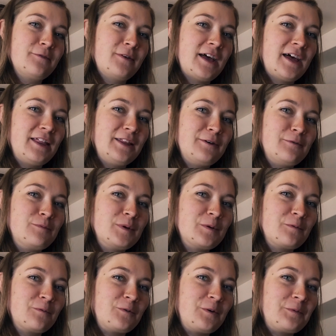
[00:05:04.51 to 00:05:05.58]
of Hello
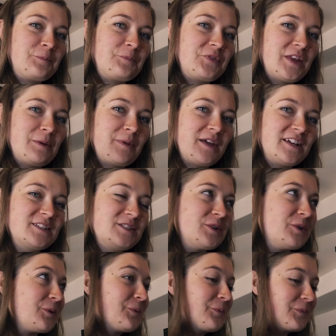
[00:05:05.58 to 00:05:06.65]
Beautiful. They make
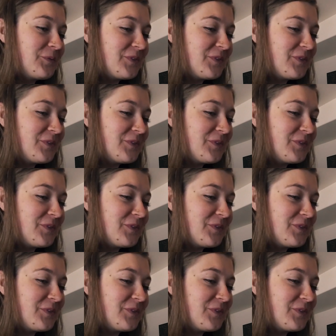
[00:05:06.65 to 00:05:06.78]
2.